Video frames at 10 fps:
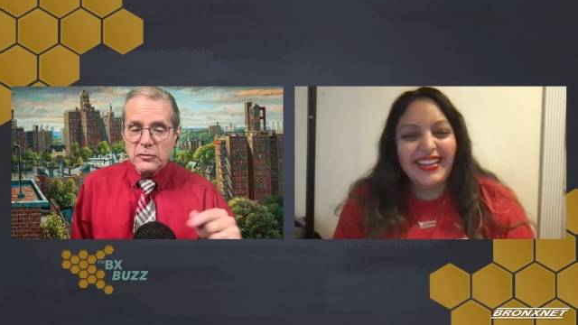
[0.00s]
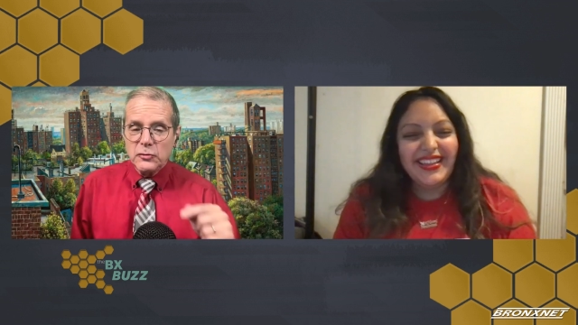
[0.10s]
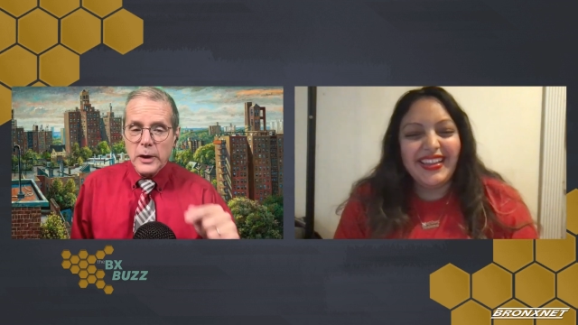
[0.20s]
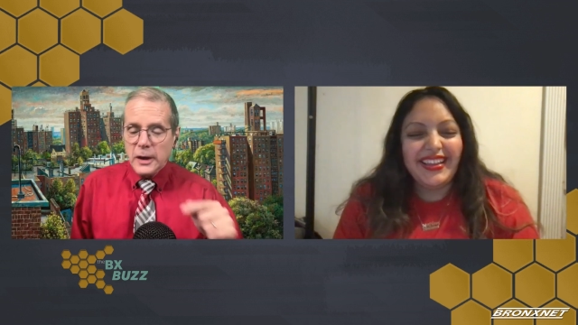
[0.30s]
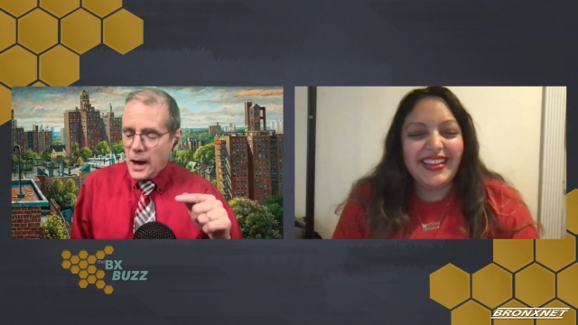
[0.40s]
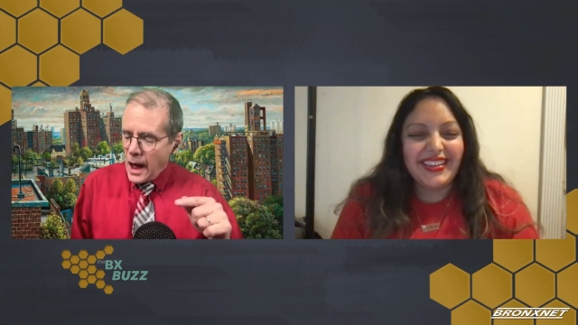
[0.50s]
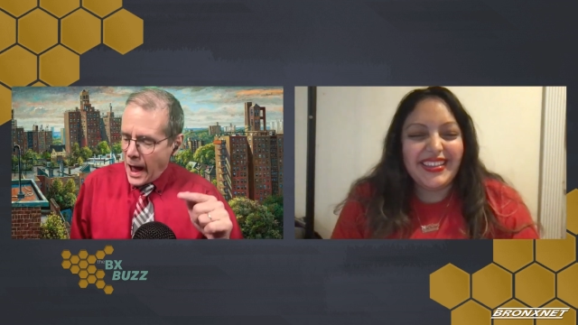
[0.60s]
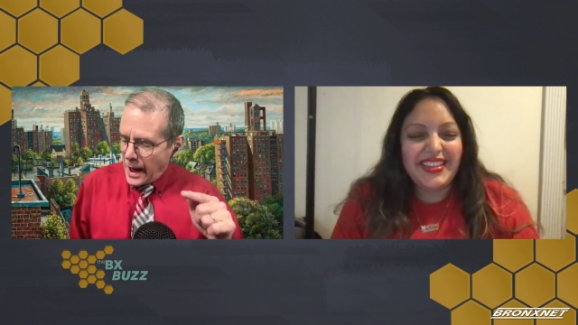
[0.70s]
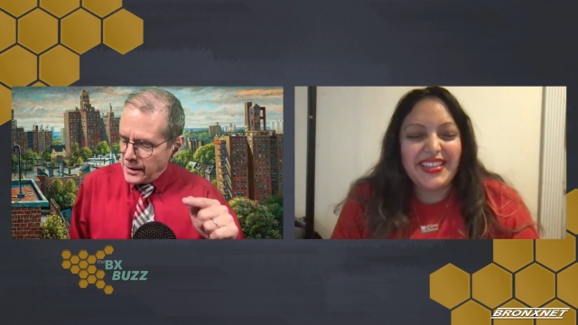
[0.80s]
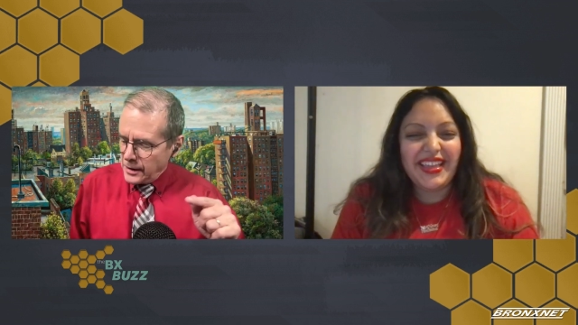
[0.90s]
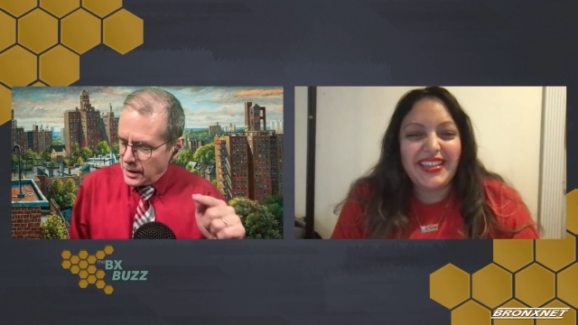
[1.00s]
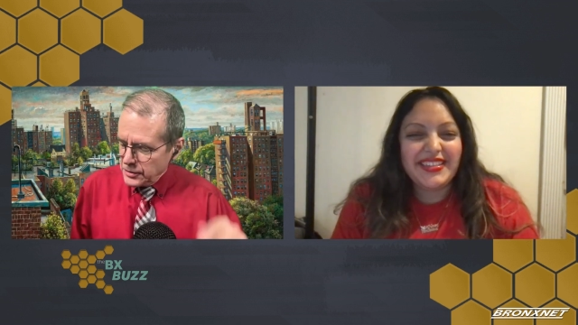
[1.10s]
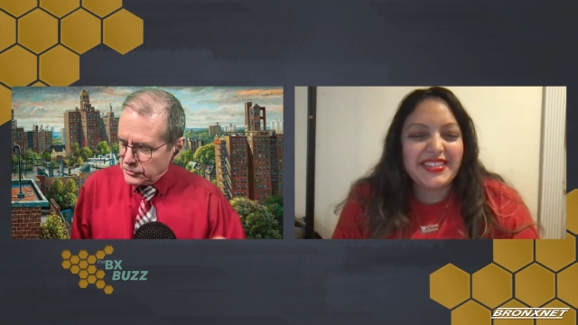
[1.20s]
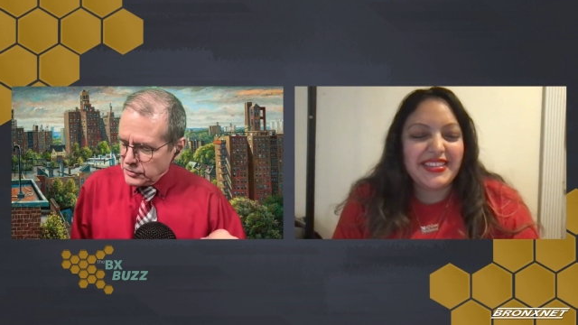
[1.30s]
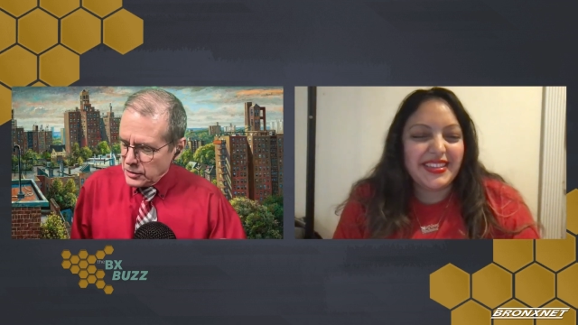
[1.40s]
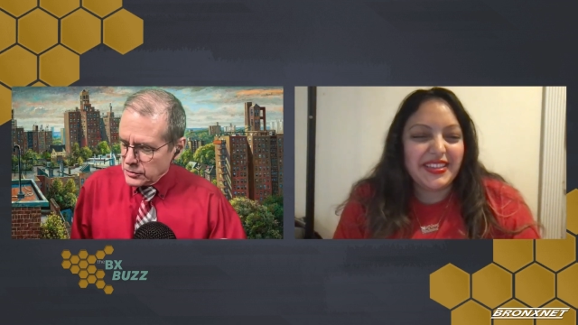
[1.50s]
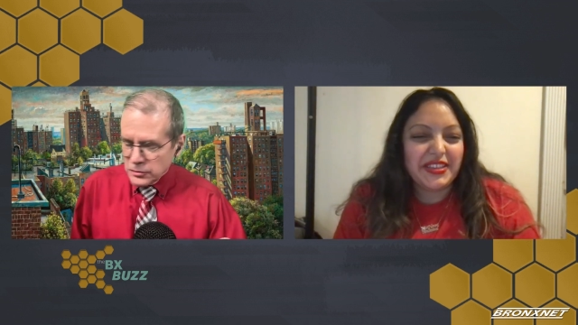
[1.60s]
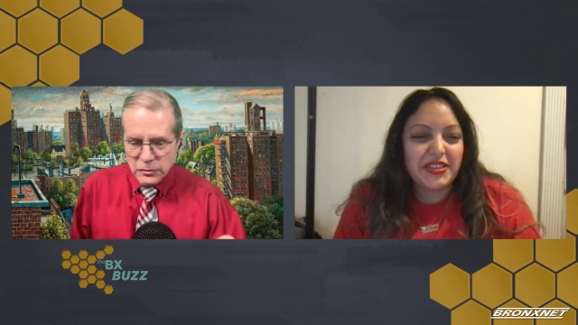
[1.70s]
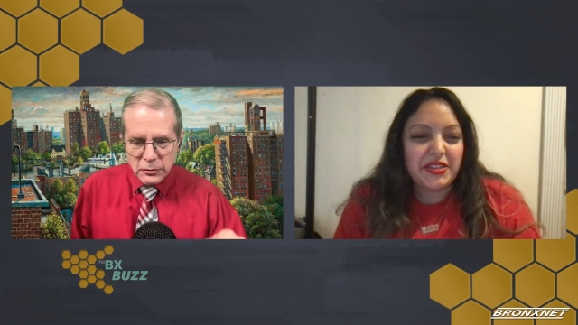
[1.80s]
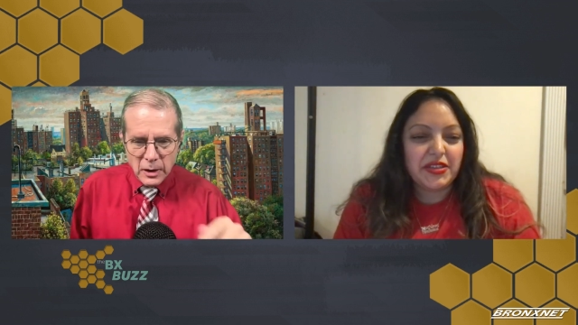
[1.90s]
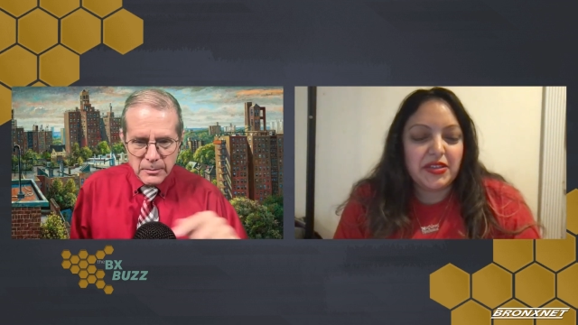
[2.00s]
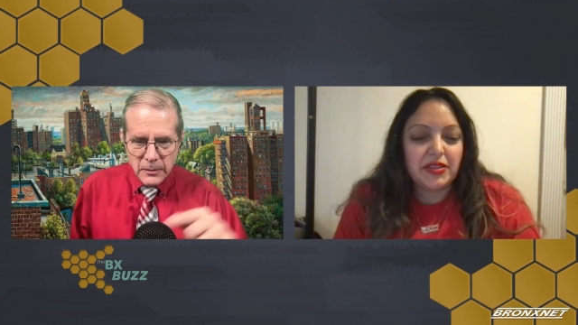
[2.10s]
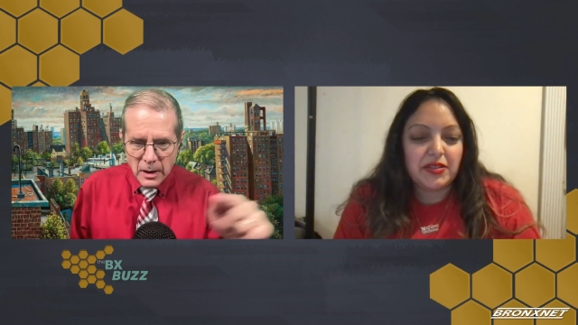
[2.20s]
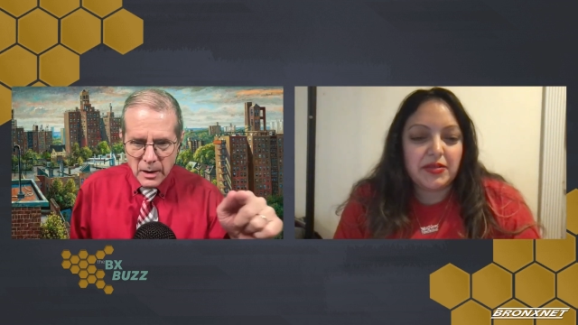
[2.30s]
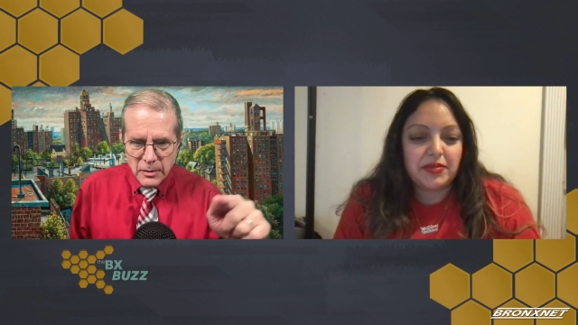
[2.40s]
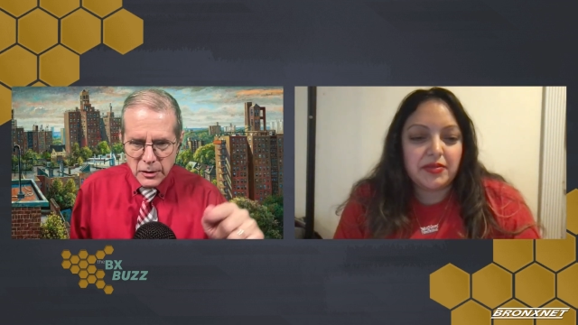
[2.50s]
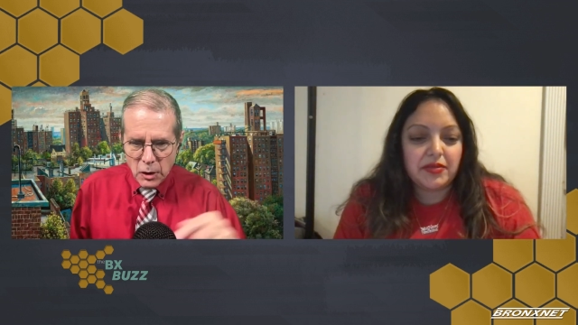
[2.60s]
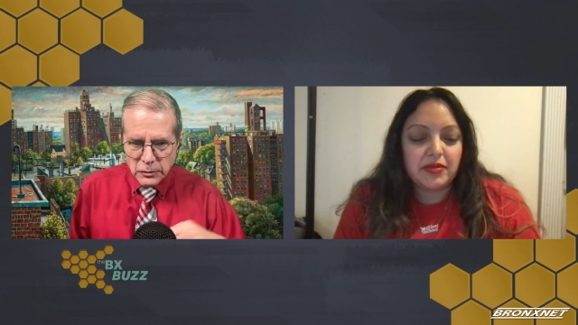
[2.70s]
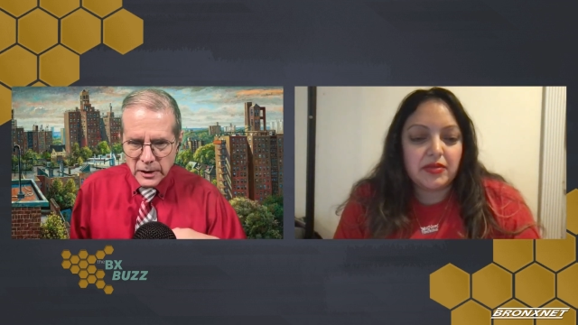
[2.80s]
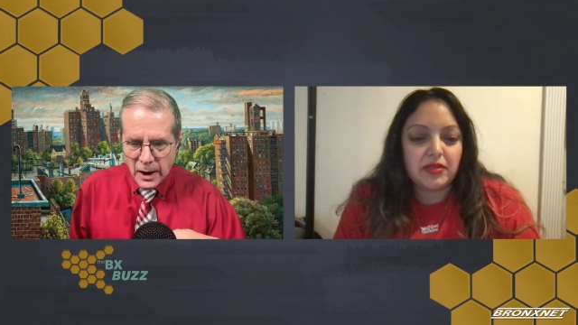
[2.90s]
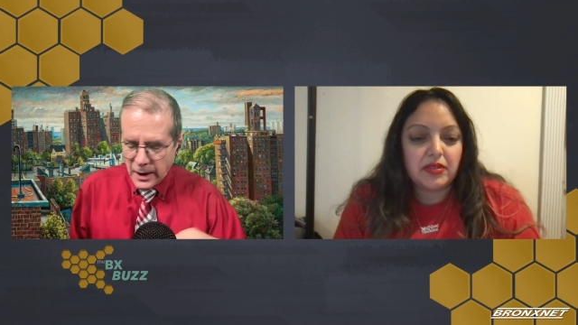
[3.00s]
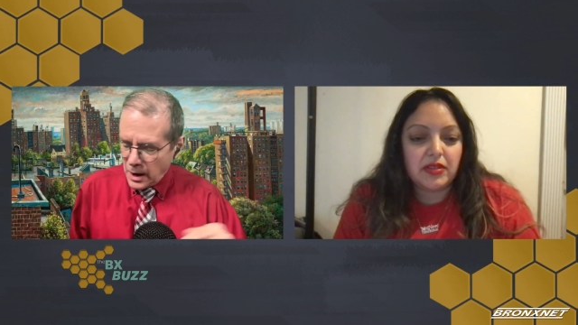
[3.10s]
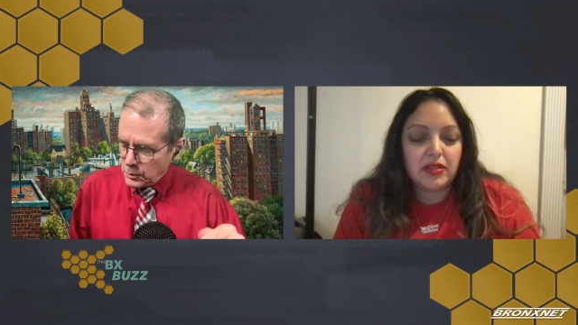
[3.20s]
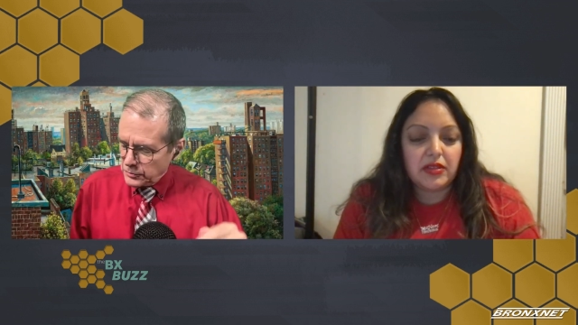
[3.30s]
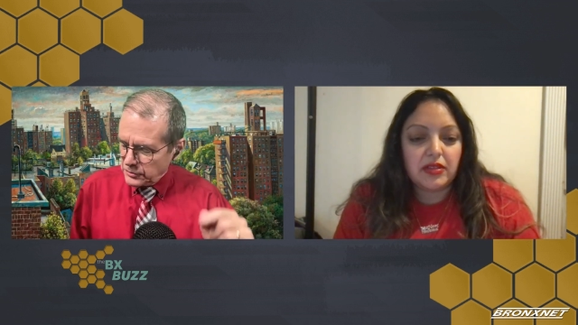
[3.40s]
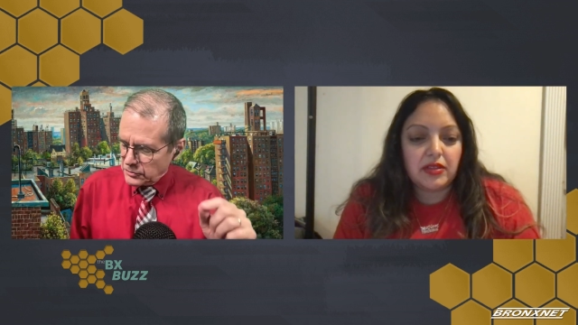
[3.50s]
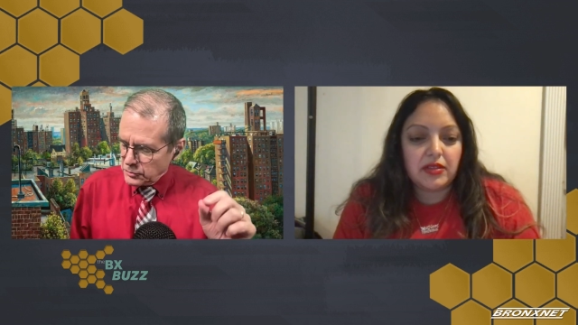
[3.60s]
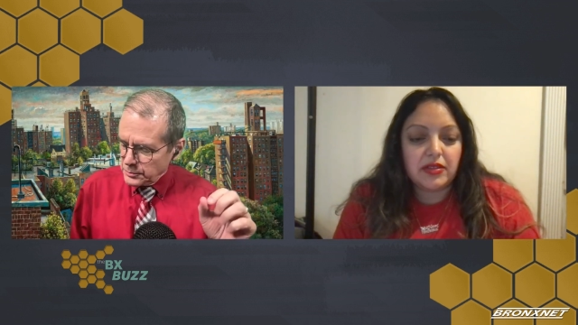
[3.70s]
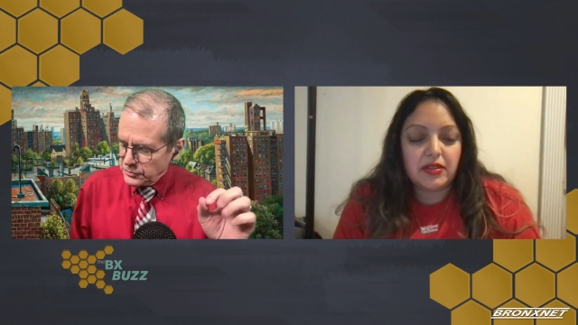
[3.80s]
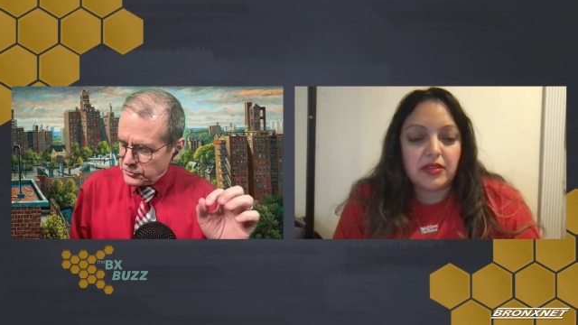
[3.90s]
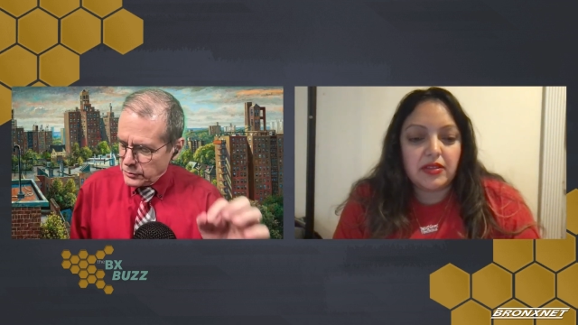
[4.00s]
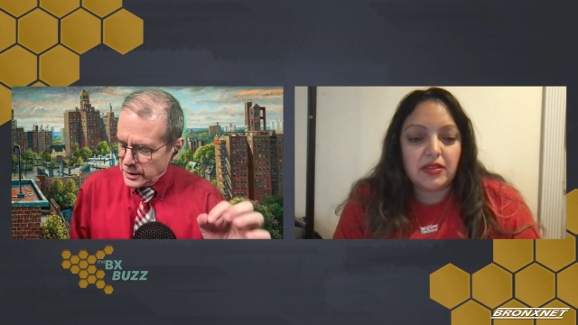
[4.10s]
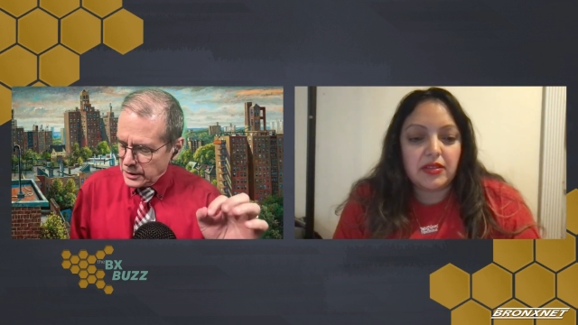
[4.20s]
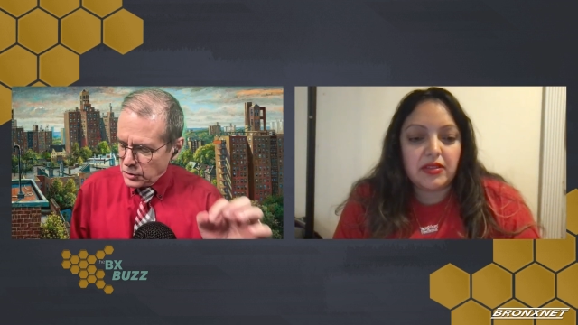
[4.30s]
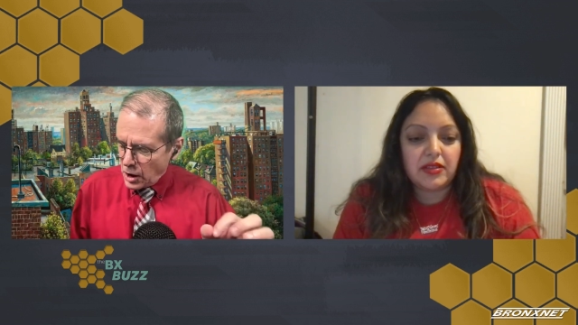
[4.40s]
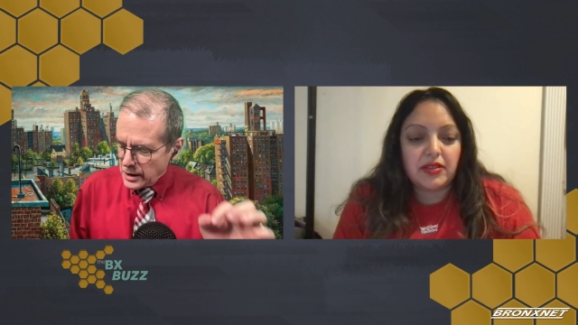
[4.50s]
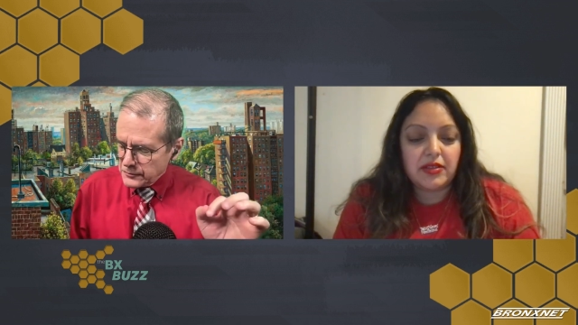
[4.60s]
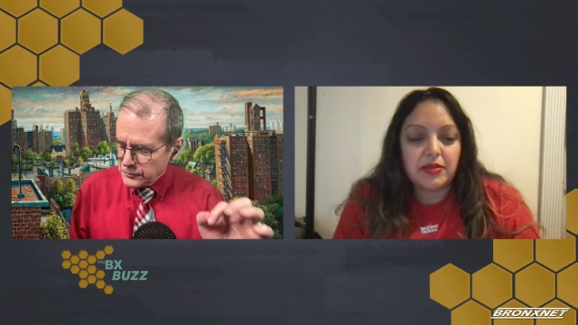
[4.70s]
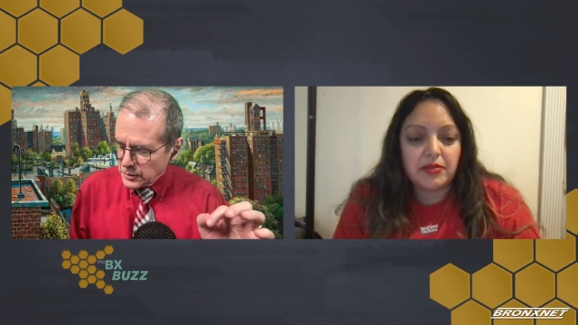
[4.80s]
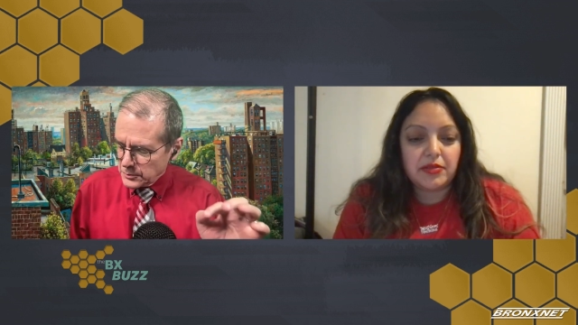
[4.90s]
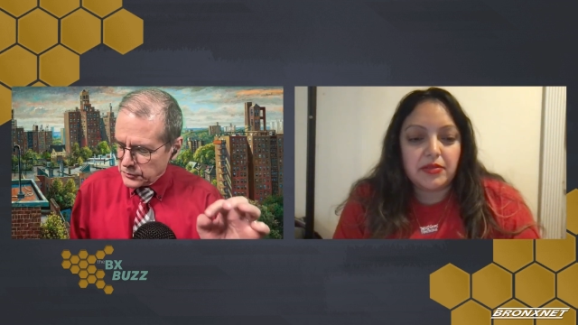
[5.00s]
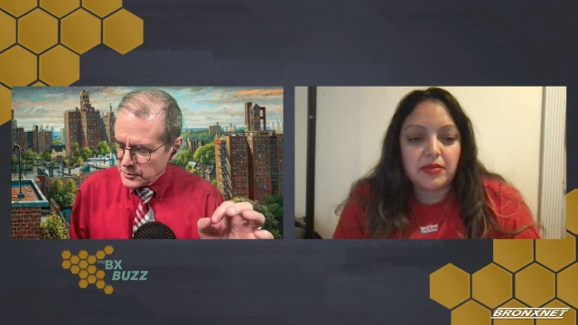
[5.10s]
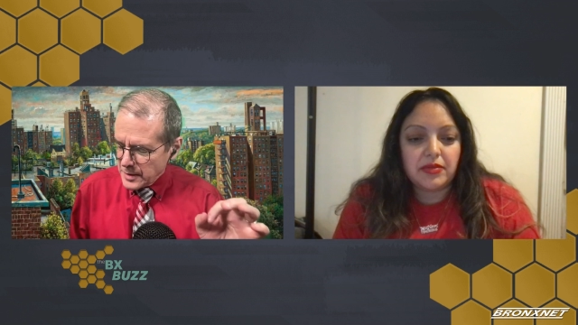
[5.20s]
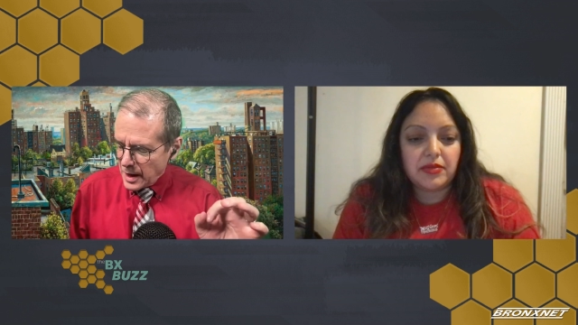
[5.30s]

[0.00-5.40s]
Speaker 1: sweet. And uh, this yes. year, you um, uh, the note that I got was that you'll be screening nine films from the